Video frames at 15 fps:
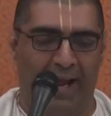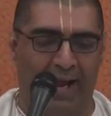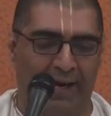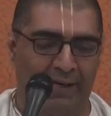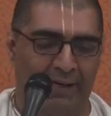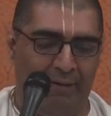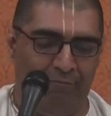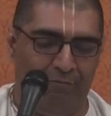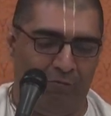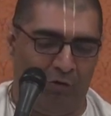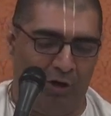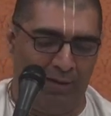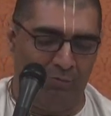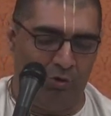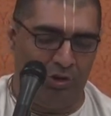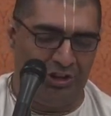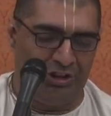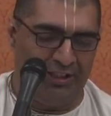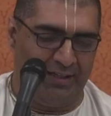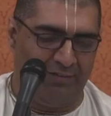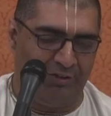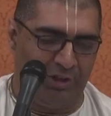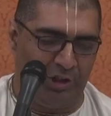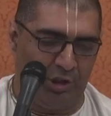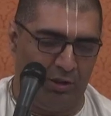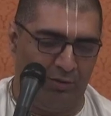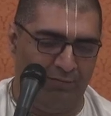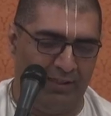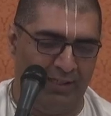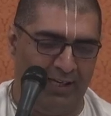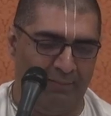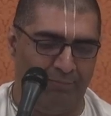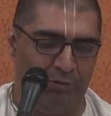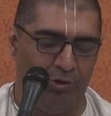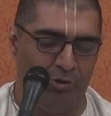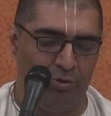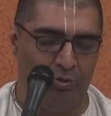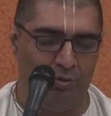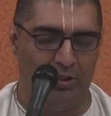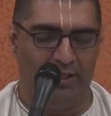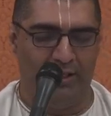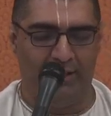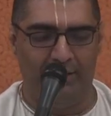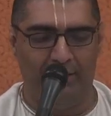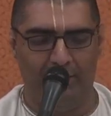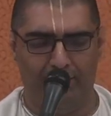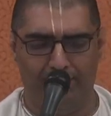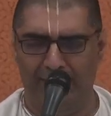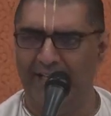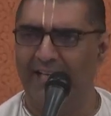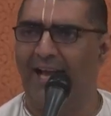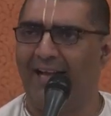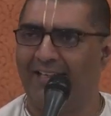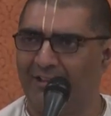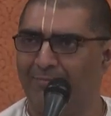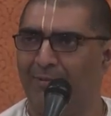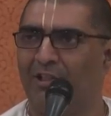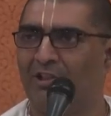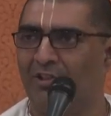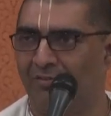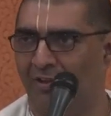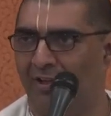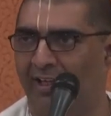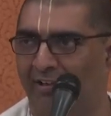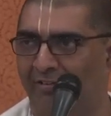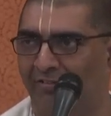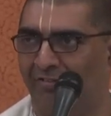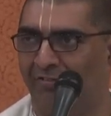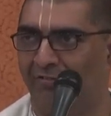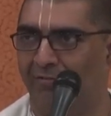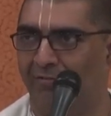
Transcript: And what I'm going to share with you all will help you in many aspects of your life.